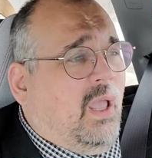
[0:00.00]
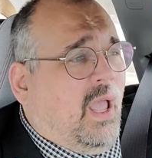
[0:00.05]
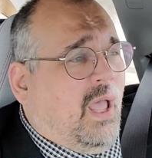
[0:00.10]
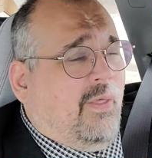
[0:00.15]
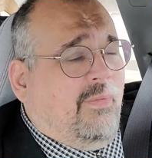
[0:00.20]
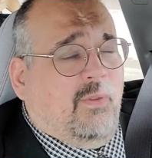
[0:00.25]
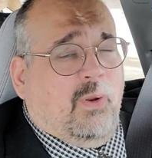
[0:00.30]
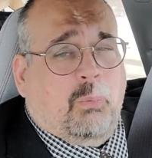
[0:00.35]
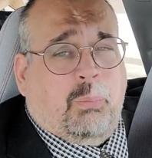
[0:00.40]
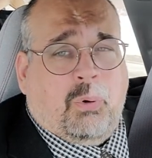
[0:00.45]

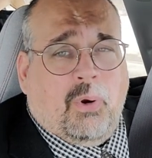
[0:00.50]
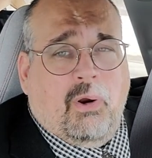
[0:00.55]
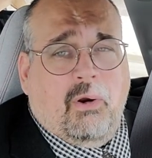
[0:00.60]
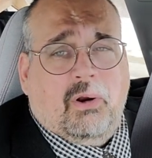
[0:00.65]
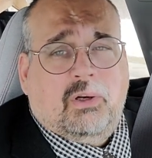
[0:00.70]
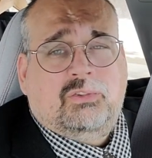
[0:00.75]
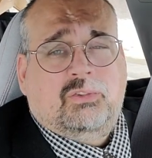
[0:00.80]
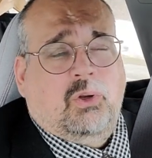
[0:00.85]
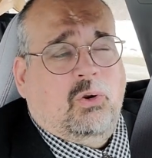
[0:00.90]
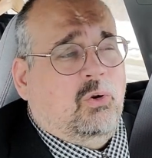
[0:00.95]
and their
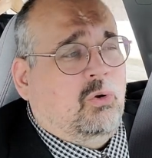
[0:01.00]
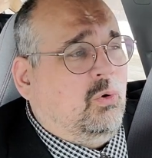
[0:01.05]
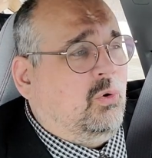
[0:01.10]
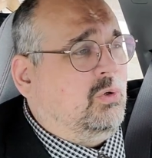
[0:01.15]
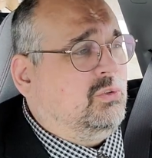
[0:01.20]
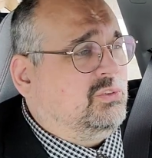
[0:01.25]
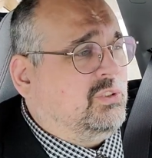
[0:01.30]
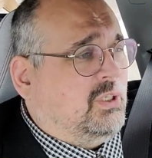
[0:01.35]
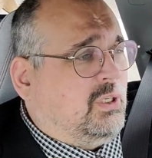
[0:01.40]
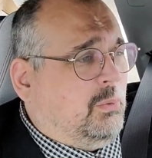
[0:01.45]
prayer
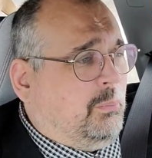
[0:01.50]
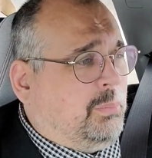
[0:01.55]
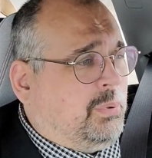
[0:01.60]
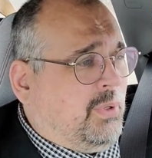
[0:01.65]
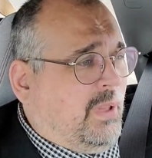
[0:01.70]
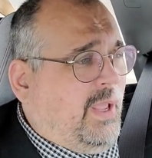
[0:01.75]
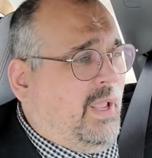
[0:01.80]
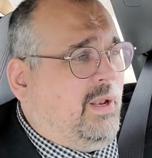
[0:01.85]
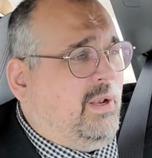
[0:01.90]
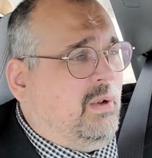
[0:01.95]
circles and
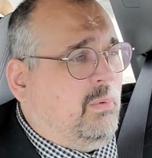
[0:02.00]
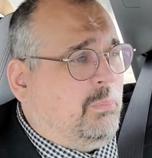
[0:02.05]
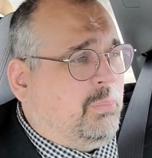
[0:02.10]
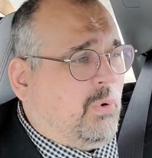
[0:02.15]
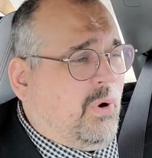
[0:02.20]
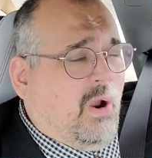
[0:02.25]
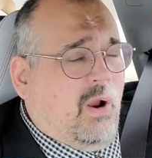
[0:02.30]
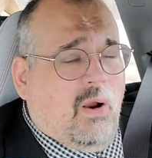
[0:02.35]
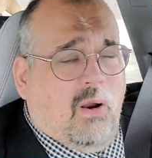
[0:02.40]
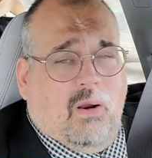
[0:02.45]
complain and
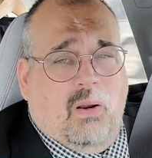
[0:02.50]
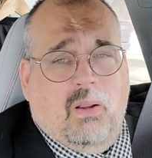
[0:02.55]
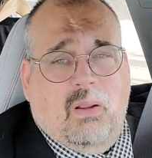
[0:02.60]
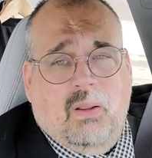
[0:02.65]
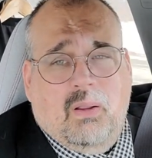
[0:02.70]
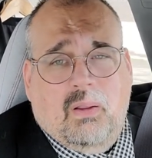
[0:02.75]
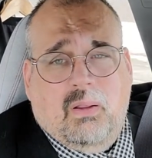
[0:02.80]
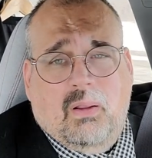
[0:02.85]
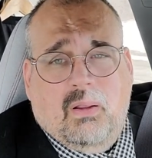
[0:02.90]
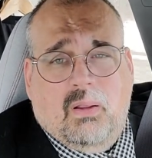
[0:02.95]
prayer
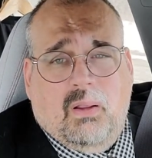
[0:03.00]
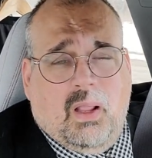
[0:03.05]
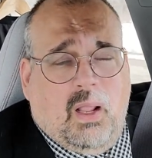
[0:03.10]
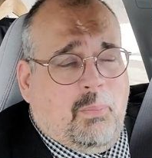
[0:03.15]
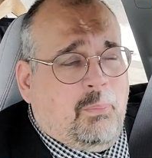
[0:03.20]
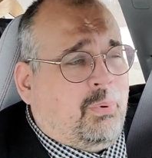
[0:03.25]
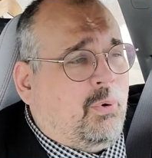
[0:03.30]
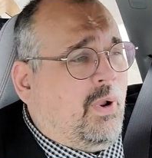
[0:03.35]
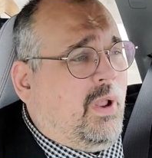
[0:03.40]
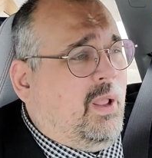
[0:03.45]

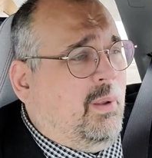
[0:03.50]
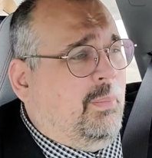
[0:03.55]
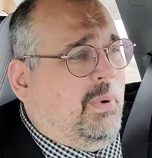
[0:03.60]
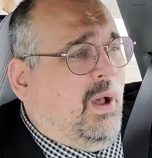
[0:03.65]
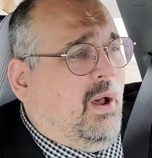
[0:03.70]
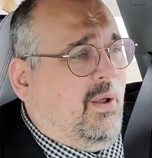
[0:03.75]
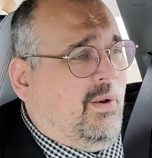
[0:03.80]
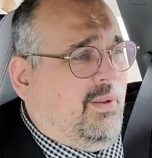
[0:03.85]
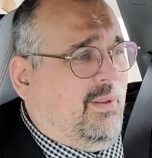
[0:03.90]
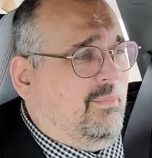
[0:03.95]
and pray
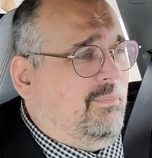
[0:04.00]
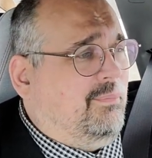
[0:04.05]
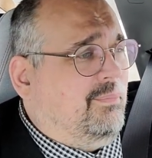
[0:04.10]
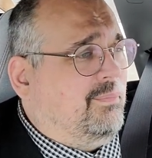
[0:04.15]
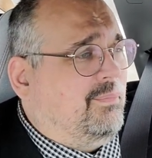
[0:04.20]
about it.